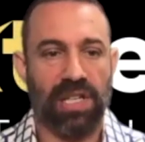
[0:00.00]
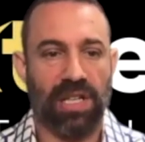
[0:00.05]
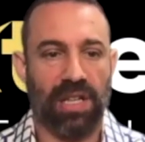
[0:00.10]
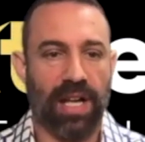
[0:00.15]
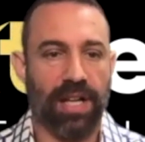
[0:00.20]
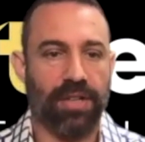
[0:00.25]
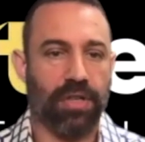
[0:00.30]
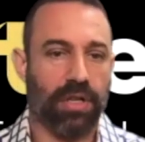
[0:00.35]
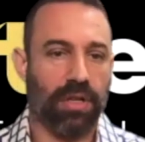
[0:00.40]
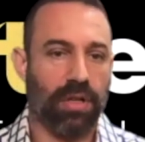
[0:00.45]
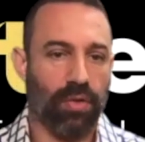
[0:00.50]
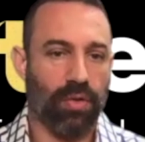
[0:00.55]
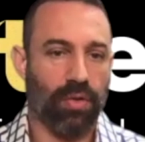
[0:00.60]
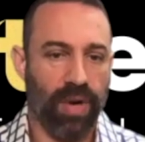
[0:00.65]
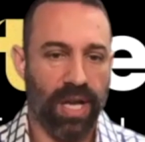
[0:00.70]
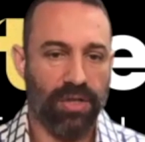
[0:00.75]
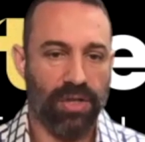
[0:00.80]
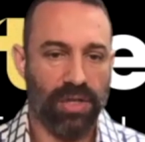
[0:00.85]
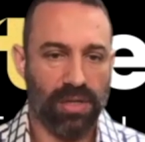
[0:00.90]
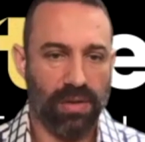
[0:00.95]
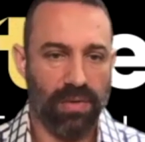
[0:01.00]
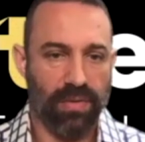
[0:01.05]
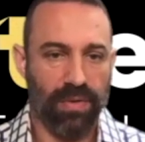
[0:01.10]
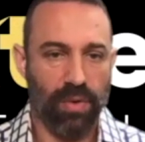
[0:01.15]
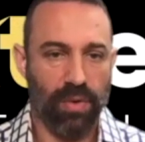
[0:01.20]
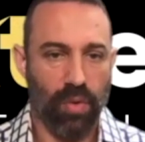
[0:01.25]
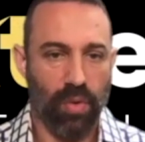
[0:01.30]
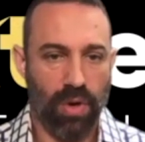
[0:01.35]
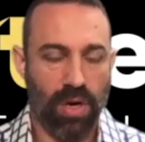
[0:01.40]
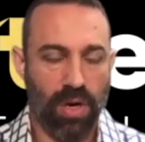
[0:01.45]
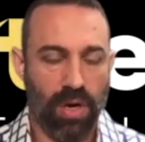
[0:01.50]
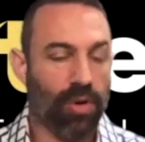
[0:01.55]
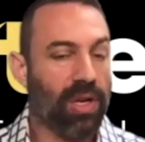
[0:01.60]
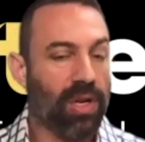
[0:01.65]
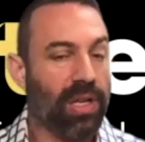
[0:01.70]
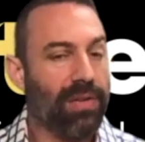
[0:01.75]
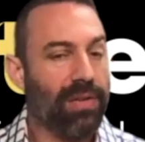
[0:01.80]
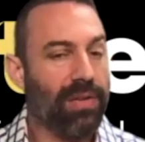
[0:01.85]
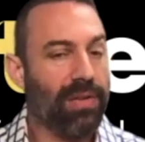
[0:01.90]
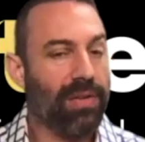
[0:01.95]
physiological ranges of
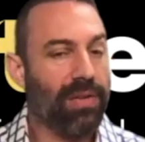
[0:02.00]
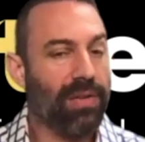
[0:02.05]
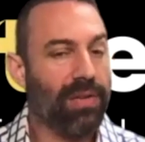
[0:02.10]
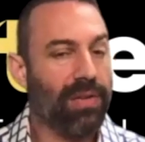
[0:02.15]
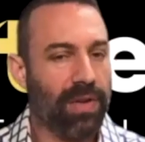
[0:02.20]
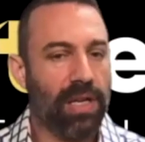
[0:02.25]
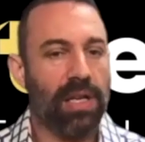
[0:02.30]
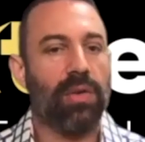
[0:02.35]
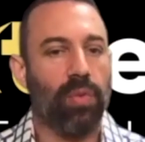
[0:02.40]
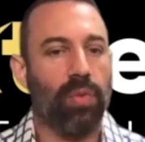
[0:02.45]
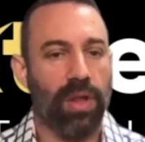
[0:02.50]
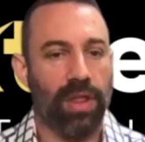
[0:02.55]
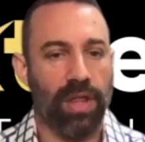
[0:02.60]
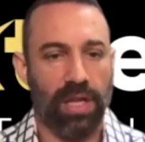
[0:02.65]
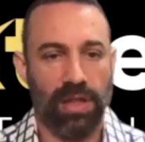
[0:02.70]
norm or even